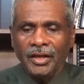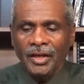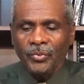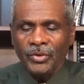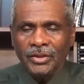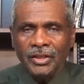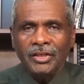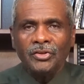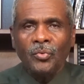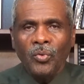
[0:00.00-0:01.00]
and we
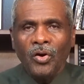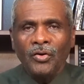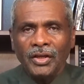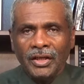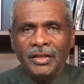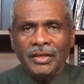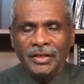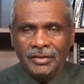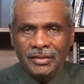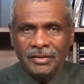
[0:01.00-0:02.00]
need to walk in
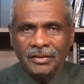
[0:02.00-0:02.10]
it